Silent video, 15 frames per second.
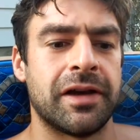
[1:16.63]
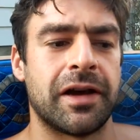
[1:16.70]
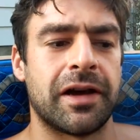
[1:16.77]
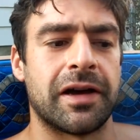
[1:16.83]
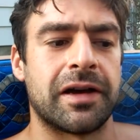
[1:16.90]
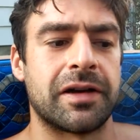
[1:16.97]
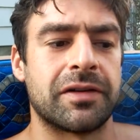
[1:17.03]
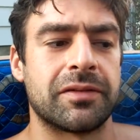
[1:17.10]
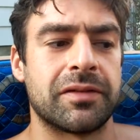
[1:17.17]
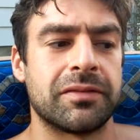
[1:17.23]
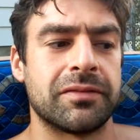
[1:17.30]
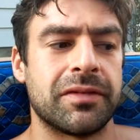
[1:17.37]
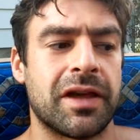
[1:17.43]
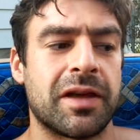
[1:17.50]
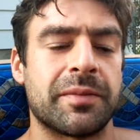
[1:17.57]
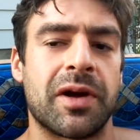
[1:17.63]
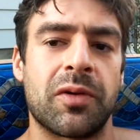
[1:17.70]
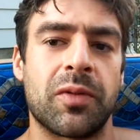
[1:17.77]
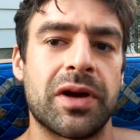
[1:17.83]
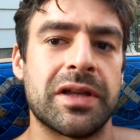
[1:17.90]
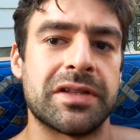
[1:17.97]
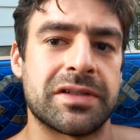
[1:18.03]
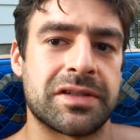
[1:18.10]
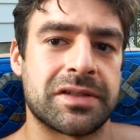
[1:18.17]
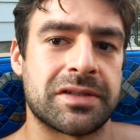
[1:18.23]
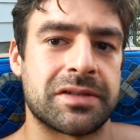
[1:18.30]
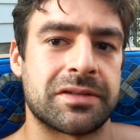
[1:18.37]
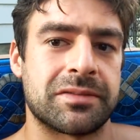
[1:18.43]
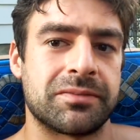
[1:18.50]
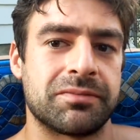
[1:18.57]
Uh, and my
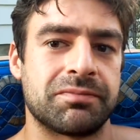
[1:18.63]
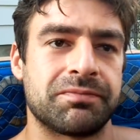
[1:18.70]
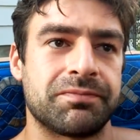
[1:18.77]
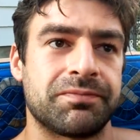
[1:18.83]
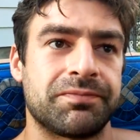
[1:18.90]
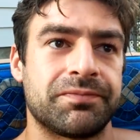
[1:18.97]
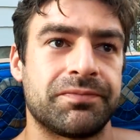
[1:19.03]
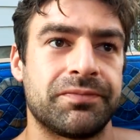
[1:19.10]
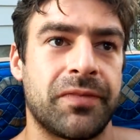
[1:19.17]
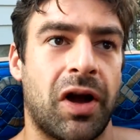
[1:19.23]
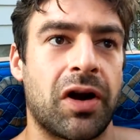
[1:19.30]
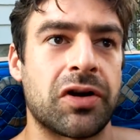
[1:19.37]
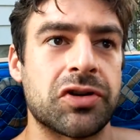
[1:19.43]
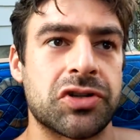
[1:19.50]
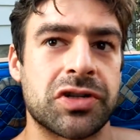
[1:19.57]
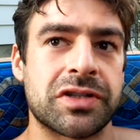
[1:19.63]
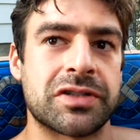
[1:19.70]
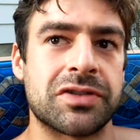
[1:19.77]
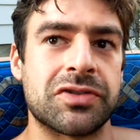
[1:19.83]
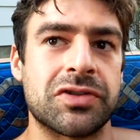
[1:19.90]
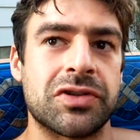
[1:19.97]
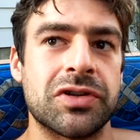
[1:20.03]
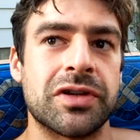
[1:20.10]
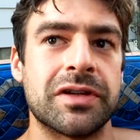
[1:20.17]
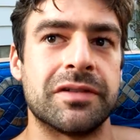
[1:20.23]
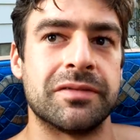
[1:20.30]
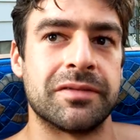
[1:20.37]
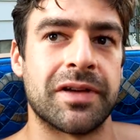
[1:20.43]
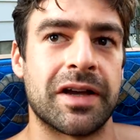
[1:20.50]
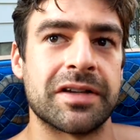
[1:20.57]
weights are just as good
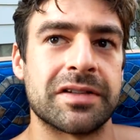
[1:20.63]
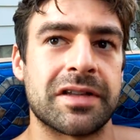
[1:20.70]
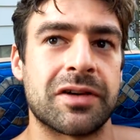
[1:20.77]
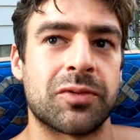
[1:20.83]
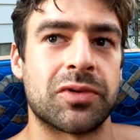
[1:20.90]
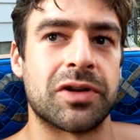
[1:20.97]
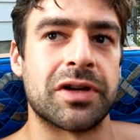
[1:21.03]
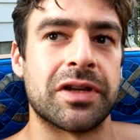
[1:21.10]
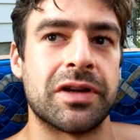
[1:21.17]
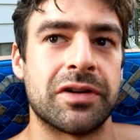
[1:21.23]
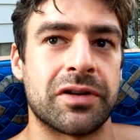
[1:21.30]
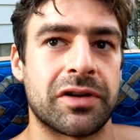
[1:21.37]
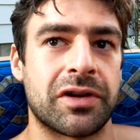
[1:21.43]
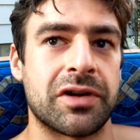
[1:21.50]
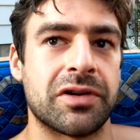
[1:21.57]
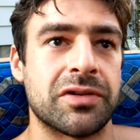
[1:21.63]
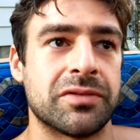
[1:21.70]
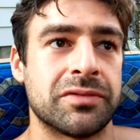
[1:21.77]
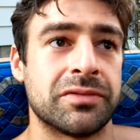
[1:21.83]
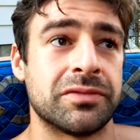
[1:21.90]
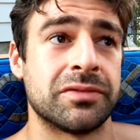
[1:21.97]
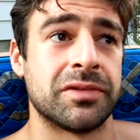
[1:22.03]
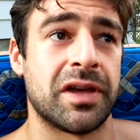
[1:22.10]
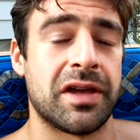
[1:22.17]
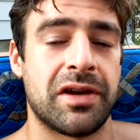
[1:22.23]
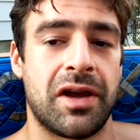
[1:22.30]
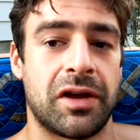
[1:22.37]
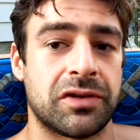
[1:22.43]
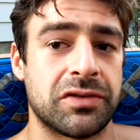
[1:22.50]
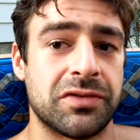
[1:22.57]
as they were a year ago and
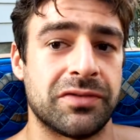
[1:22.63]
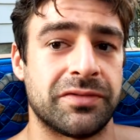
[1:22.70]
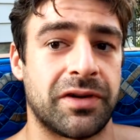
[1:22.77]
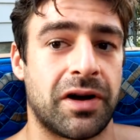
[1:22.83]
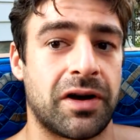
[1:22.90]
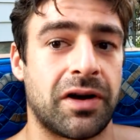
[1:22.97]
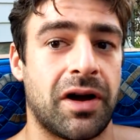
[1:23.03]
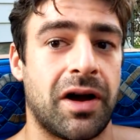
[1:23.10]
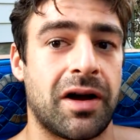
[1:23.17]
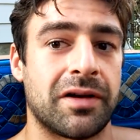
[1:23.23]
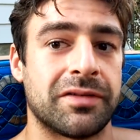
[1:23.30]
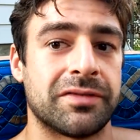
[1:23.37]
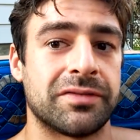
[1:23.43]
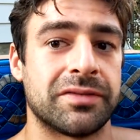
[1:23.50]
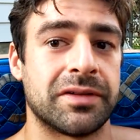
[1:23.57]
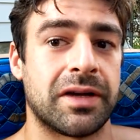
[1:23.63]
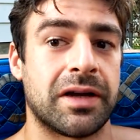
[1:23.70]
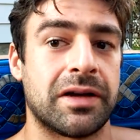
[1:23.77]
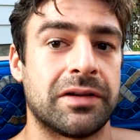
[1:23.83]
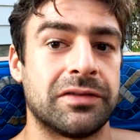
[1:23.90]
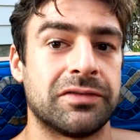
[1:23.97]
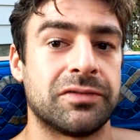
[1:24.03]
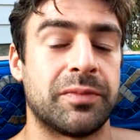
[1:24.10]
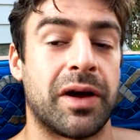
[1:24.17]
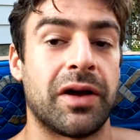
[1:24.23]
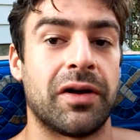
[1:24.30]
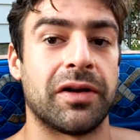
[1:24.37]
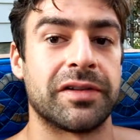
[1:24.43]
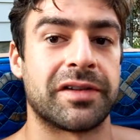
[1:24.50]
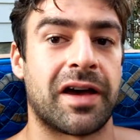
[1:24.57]
not too far off of my
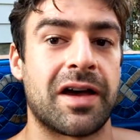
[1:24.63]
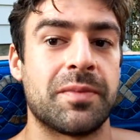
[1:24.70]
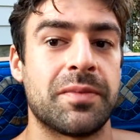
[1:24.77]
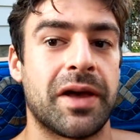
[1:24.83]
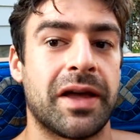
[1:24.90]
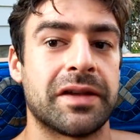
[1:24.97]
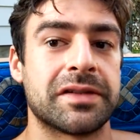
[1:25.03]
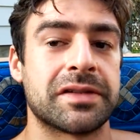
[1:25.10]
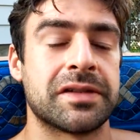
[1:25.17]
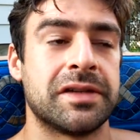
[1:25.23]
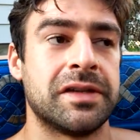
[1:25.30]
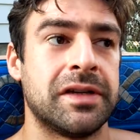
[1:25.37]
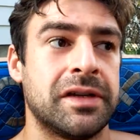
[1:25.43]
all time best.